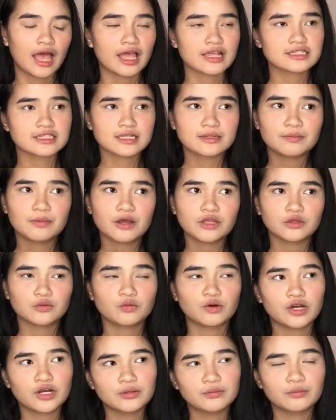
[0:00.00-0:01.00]
I still bought
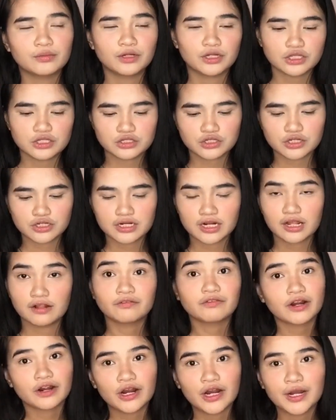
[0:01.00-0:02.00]
one bullet
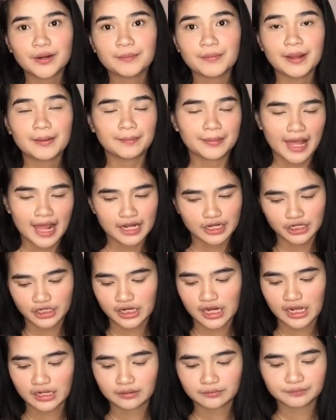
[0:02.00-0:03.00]
journal for my
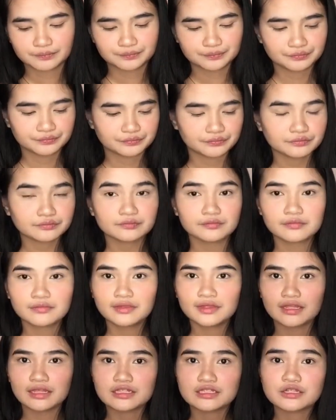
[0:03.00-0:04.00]
planner lang.
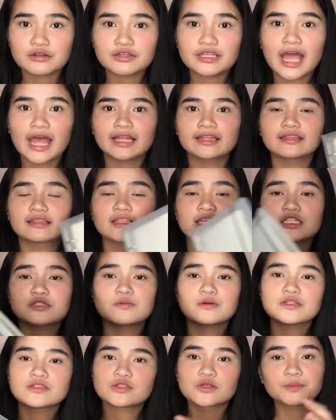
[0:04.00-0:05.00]
So yeah,
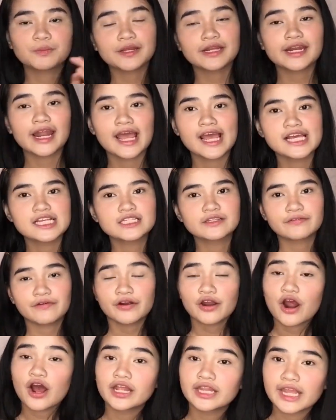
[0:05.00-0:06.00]
this one's super nice
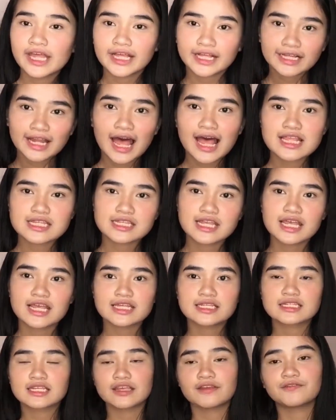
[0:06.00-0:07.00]
for online
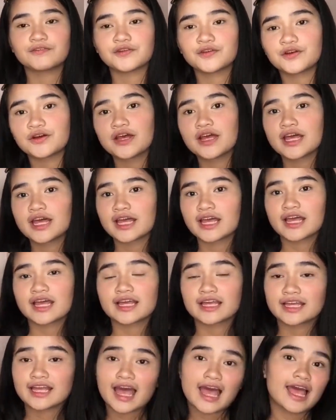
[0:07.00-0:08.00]
classes. If you
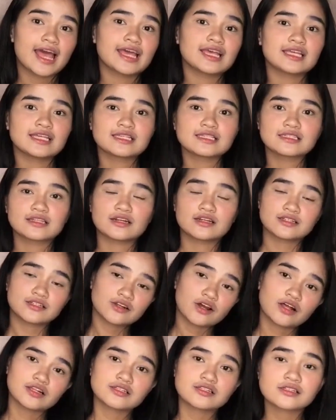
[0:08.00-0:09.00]
guys are
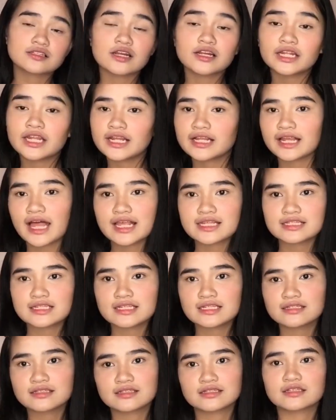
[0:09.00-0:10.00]
also starting
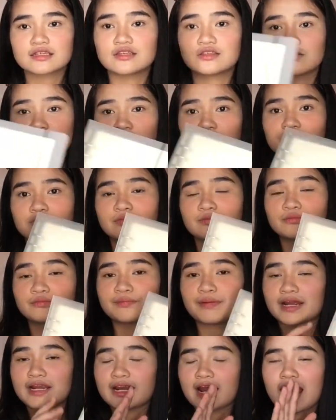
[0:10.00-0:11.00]
classes, you know,
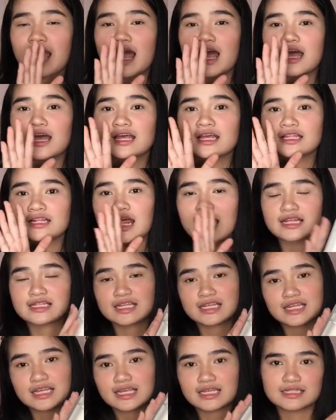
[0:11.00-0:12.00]
para
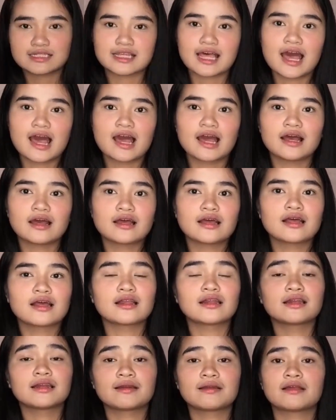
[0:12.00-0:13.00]
nasa iisang
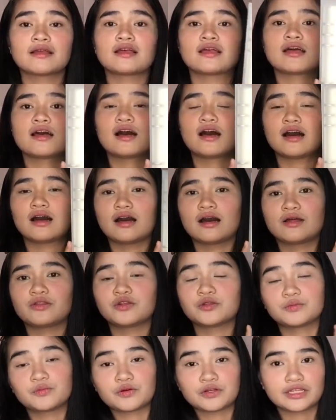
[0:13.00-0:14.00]

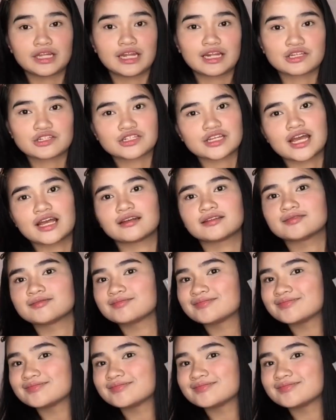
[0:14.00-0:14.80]
notebook na lang siya.